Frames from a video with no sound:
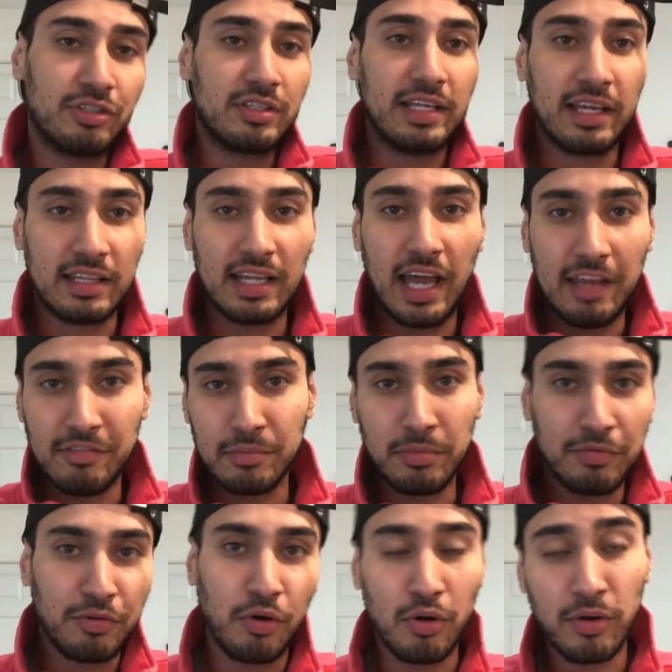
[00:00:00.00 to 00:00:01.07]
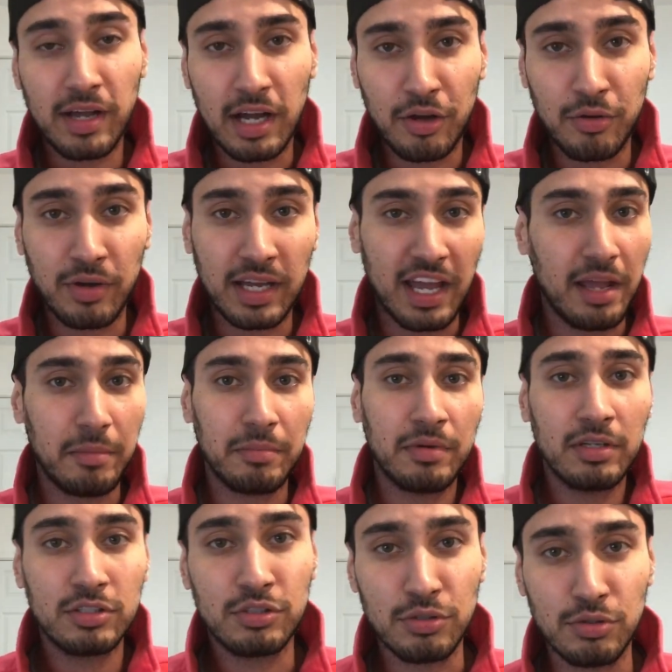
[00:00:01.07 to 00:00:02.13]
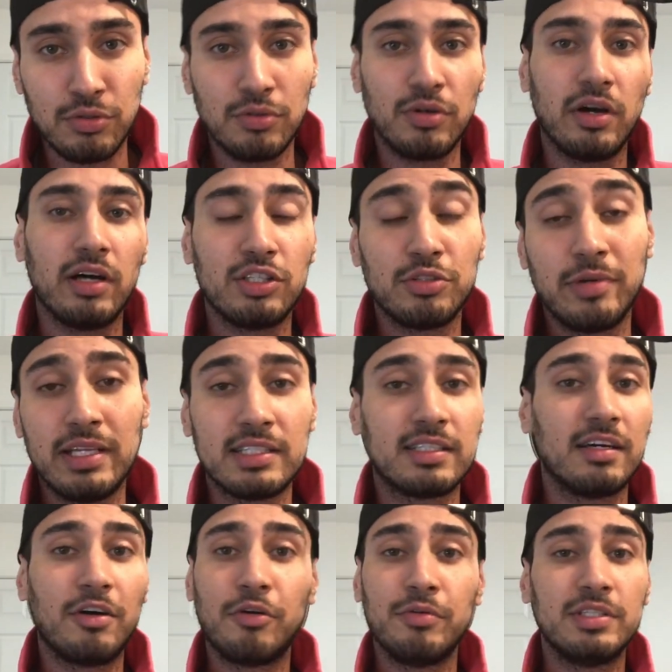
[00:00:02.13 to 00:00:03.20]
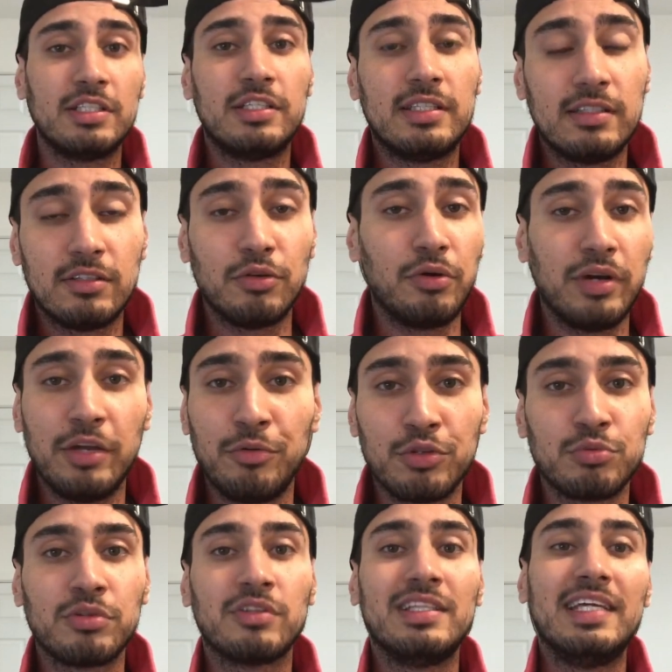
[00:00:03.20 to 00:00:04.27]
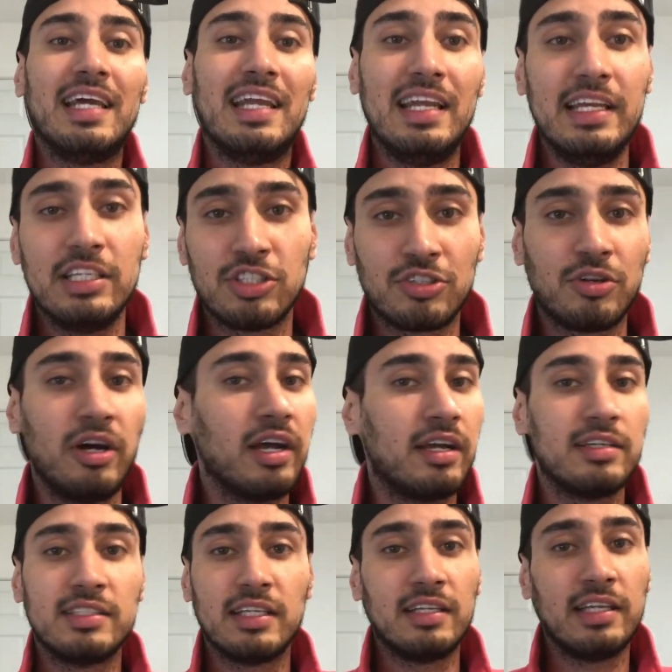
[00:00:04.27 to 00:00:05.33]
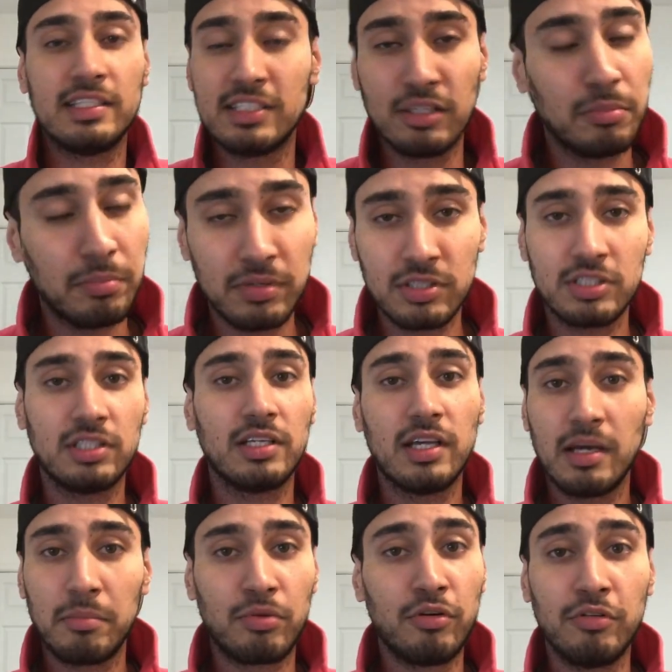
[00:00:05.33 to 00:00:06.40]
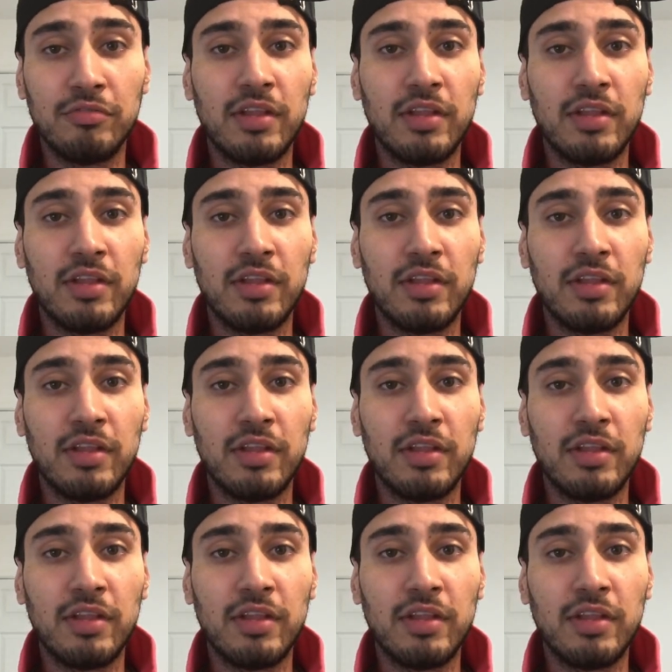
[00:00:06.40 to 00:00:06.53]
to think that even before Lukaku came to Inter, I always thought he was one of the elite strikers, and his numbers proved